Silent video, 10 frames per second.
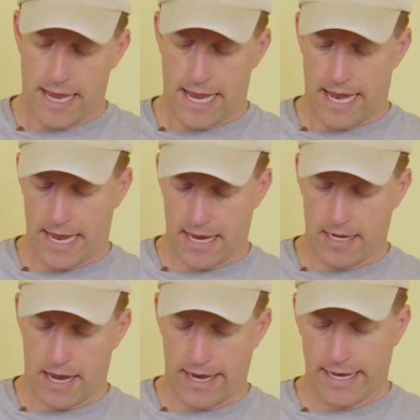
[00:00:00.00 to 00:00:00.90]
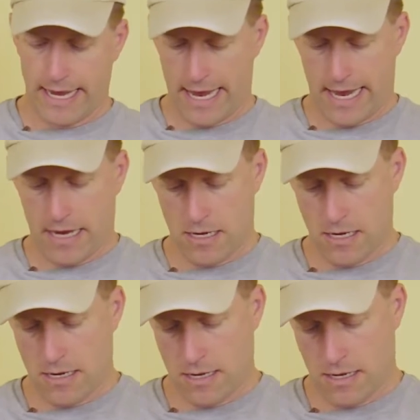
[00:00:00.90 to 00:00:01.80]
and I
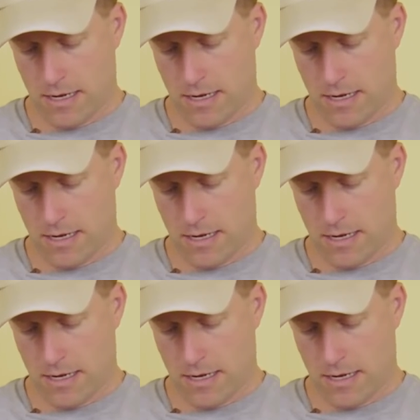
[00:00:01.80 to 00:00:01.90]
can